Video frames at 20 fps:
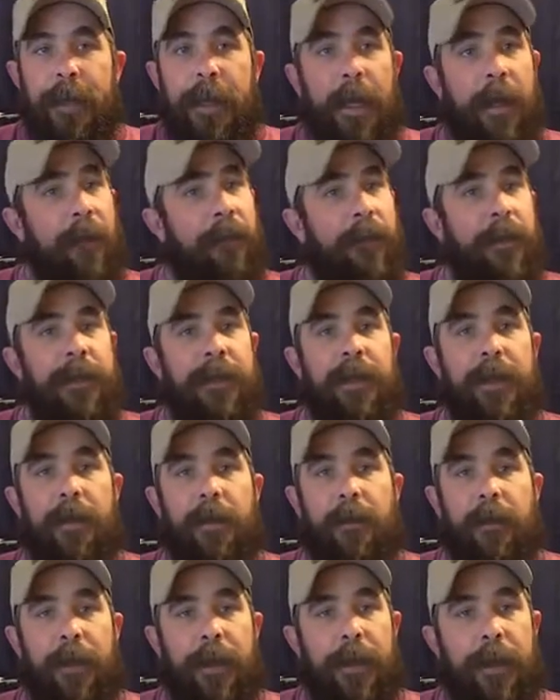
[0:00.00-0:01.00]
Every
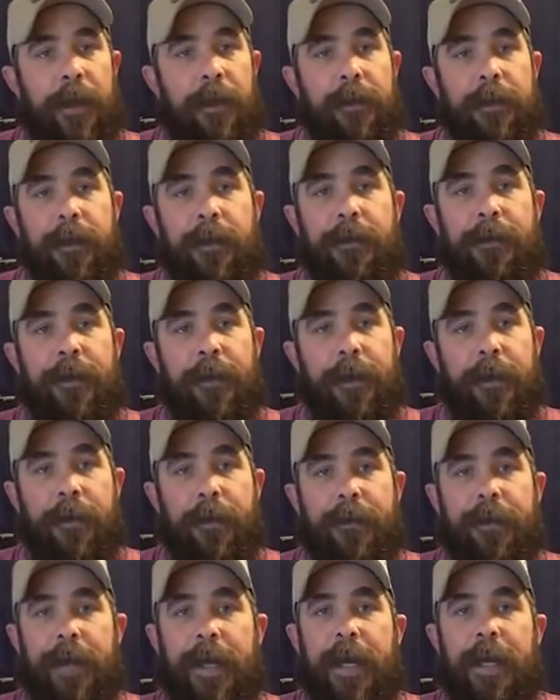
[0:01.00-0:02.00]
single one of those, if your
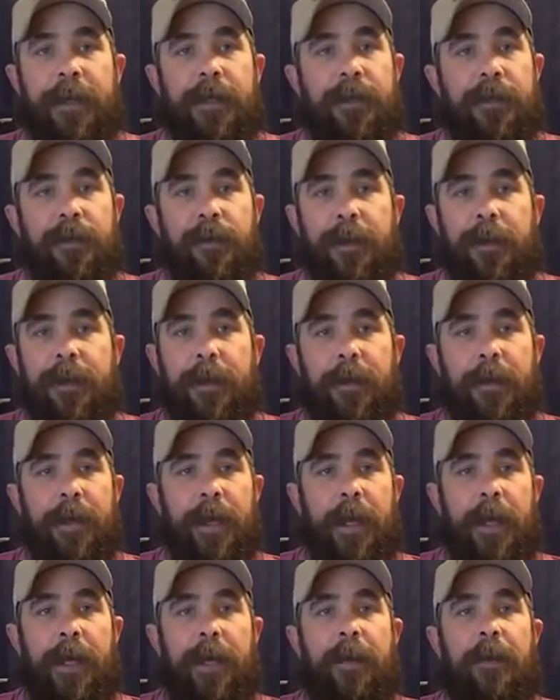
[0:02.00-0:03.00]
notifications were turned
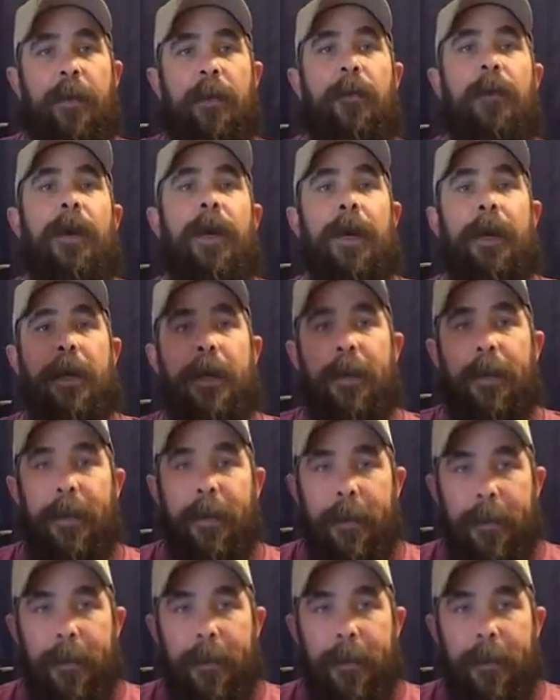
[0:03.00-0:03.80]
on, were